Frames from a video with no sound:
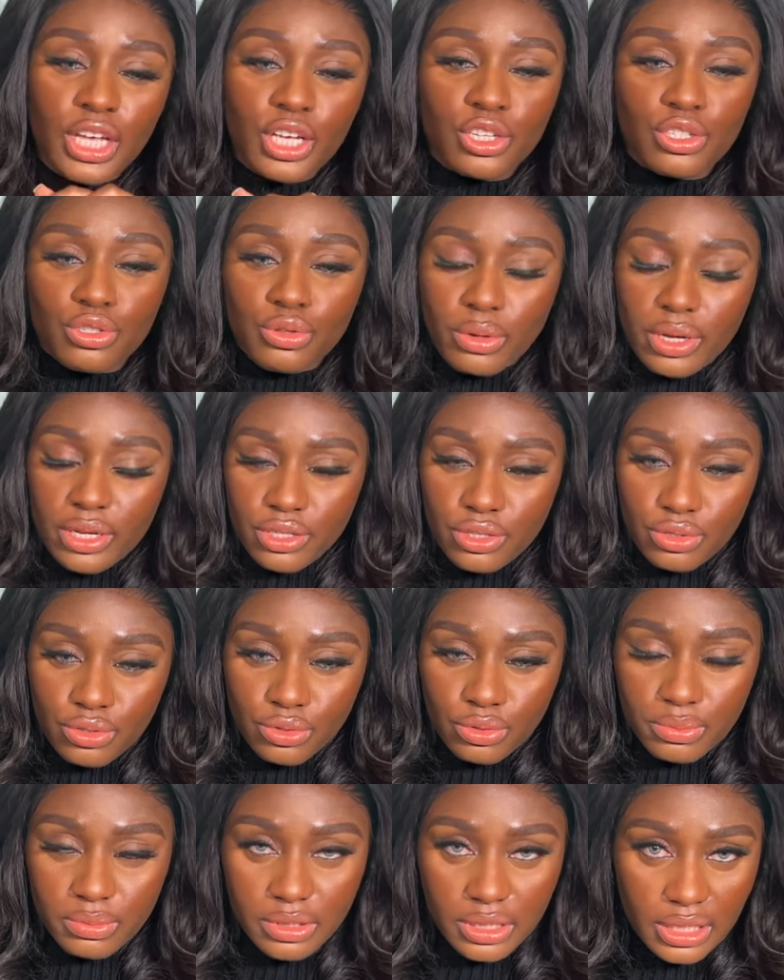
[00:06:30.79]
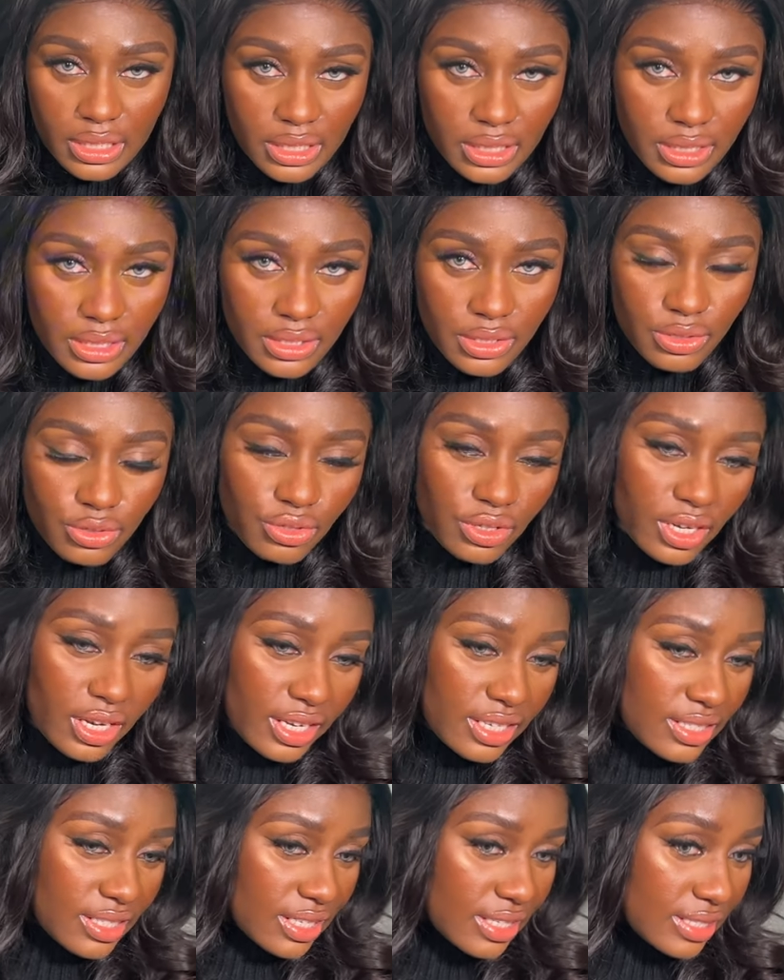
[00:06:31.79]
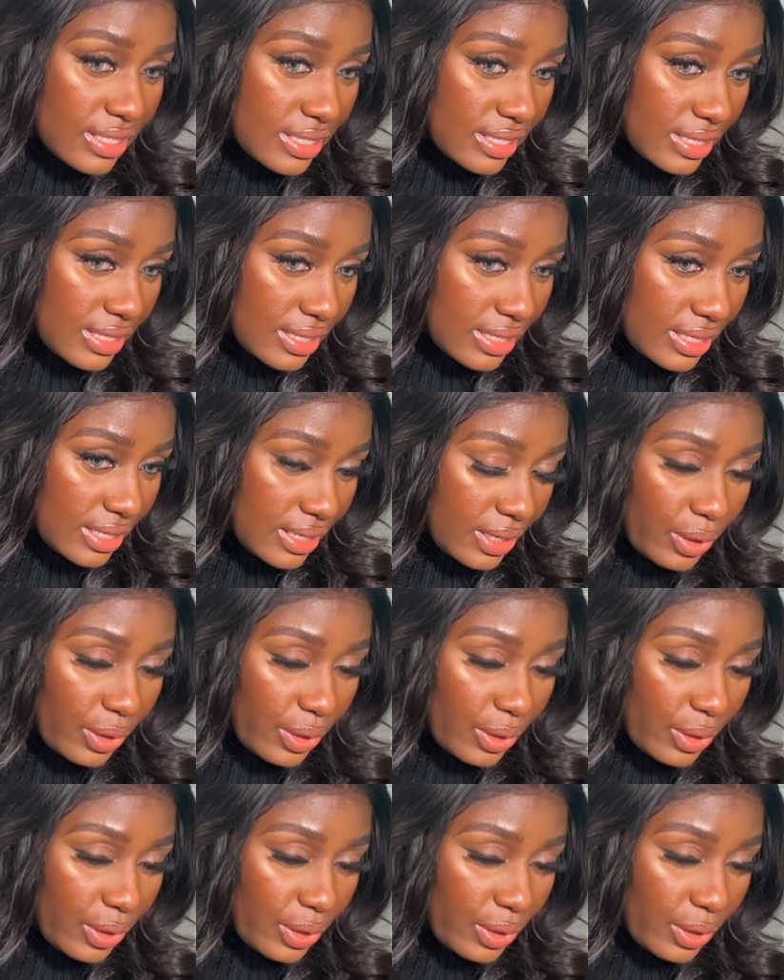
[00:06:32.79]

So I zoom in so you guys can see